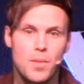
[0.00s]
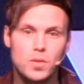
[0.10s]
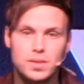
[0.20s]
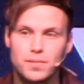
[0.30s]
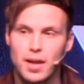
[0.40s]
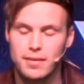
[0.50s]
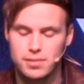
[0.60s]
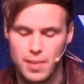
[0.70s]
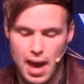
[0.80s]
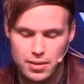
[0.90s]
Most of
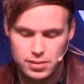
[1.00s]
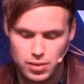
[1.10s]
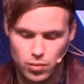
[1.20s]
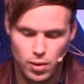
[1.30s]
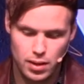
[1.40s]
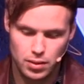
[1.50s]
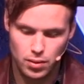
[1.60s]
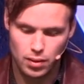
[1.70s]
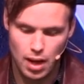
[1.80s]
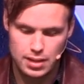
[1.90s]
life's battles are won
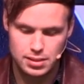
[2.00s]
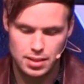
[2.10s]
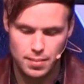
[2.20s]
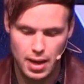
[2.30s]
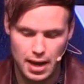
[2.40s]
or lost in the